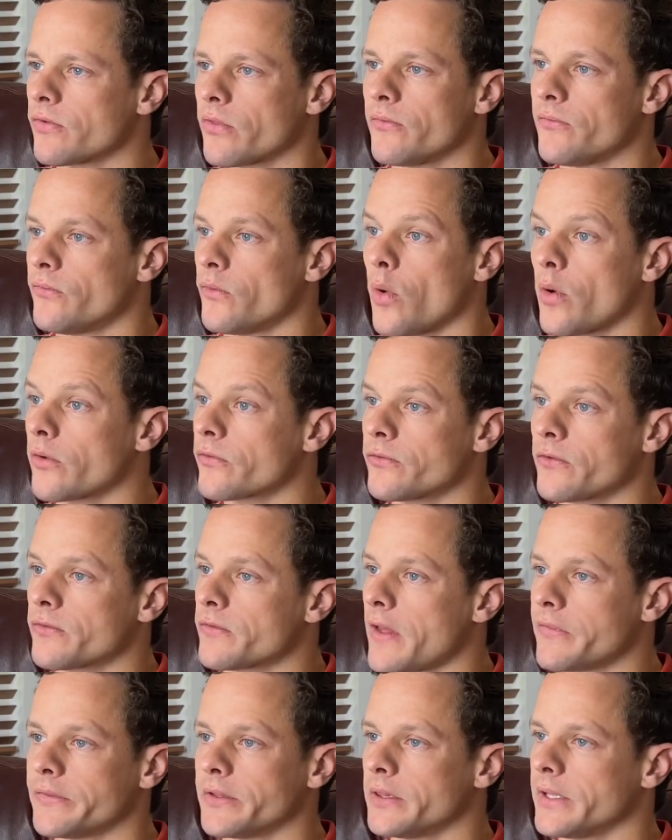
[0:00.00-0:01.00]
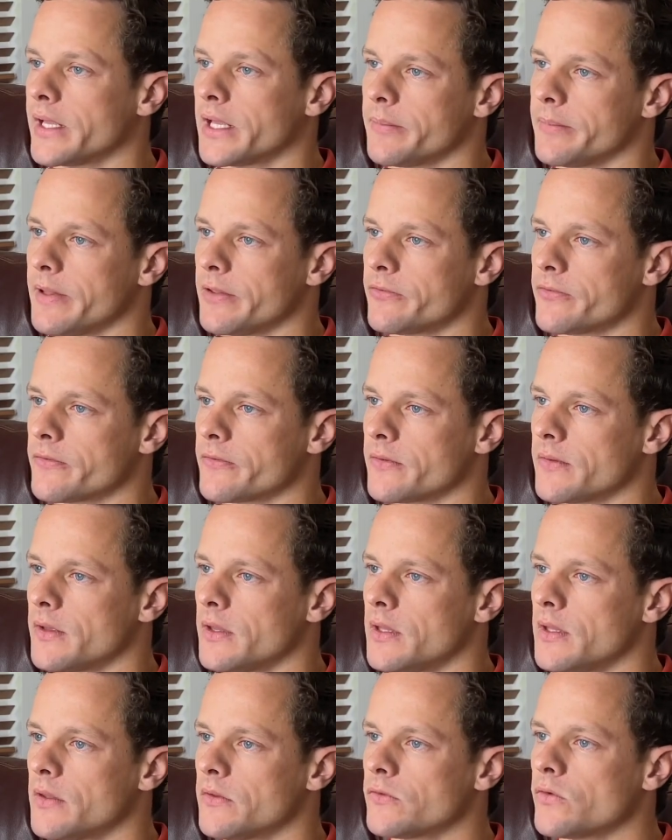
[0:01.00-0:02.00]
the forces on the ligaments.
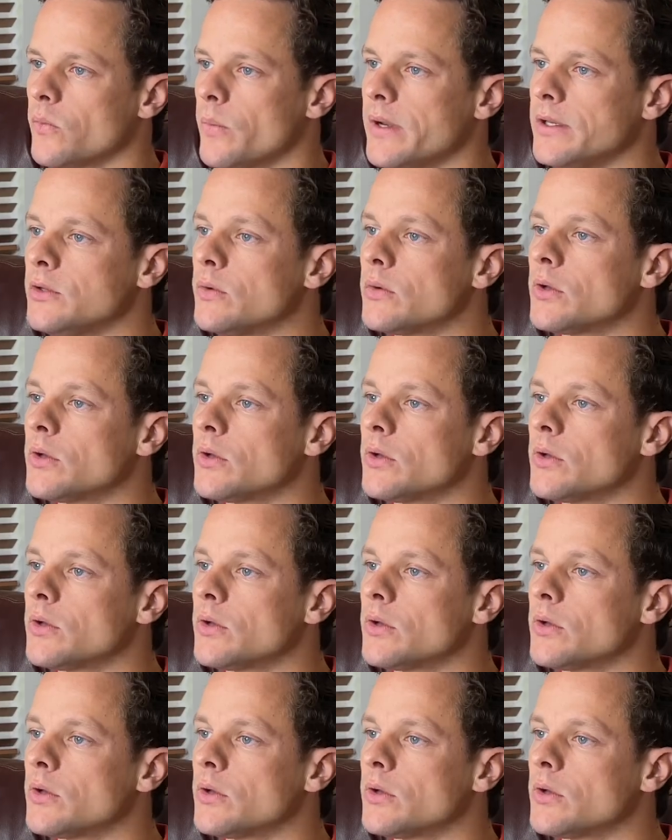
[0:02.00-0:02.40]
So when you